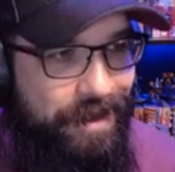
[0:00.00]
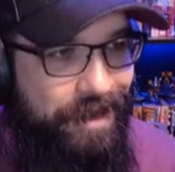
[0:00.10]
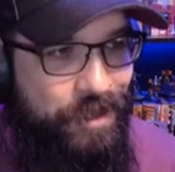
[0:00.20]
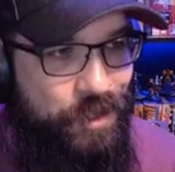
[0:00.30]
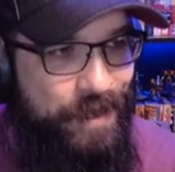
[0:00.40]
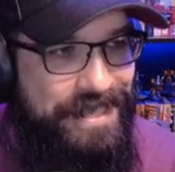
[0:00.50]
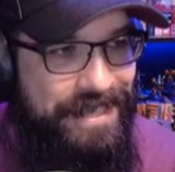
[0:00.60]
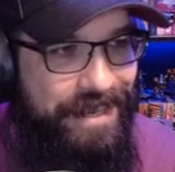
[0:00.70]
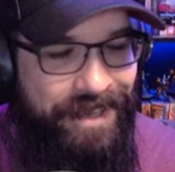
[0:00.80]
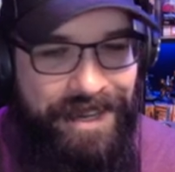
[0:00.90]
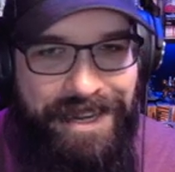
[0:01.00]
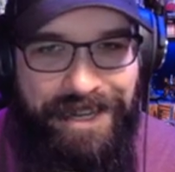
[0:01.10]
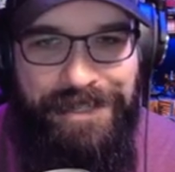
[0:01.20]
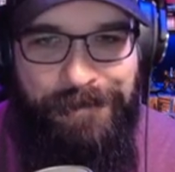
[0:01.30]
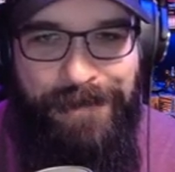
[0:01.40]
joystick,
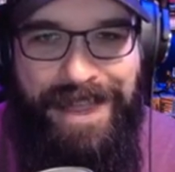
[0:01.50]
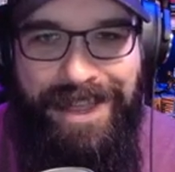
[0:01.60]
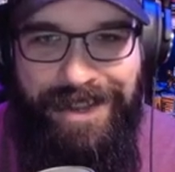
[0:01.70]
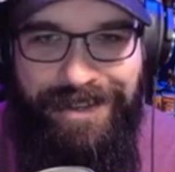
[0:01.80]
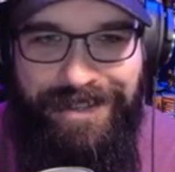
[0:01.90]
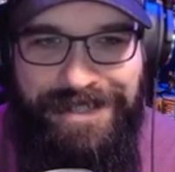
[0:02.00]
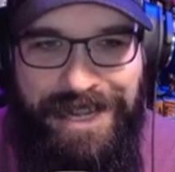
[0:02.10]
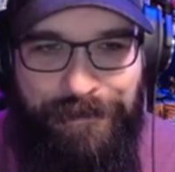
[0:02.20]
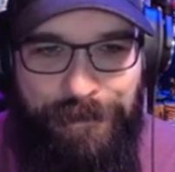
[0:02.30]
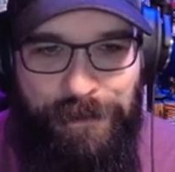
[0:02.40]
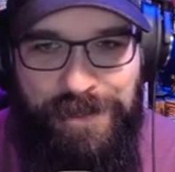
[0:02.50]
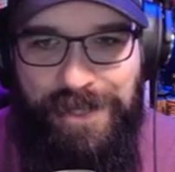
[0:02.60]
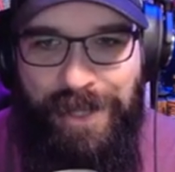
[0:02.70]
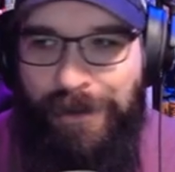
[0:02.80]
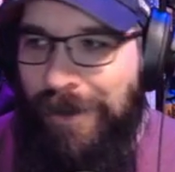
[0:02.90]
because man, does that ever move
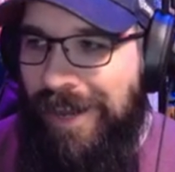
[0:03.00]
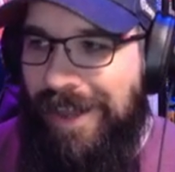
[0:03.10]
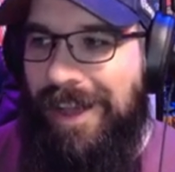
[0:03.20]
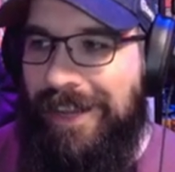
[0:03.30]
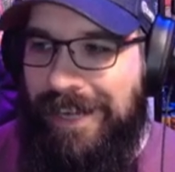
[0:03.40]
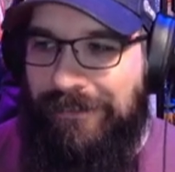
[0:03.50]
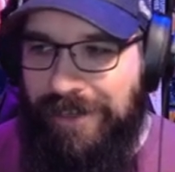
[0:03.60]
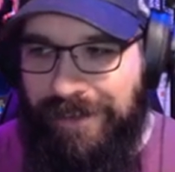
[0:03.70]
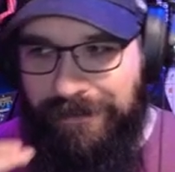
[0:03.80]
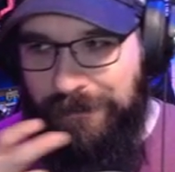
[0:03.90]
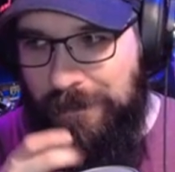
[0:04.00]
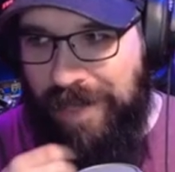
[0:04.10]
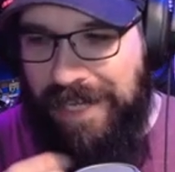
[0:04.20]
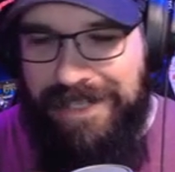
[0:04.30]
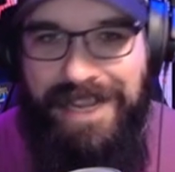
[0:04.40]
slow. I'm gonna have to
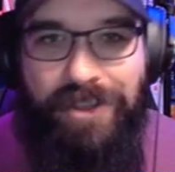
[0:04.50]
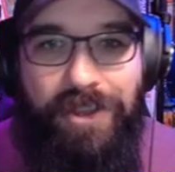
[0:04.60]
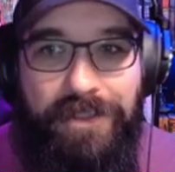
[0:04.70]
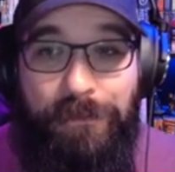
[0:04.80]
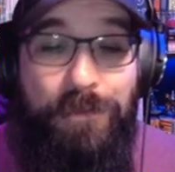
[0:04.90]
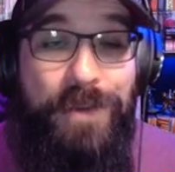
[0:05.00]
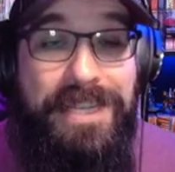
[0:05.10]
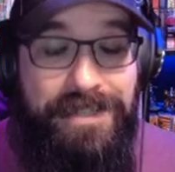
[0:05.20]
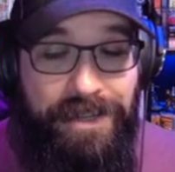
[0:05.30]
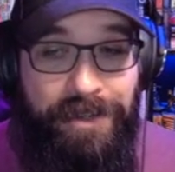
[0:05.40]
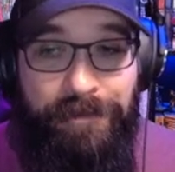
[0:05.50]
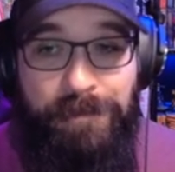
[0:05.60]
take on the rest of the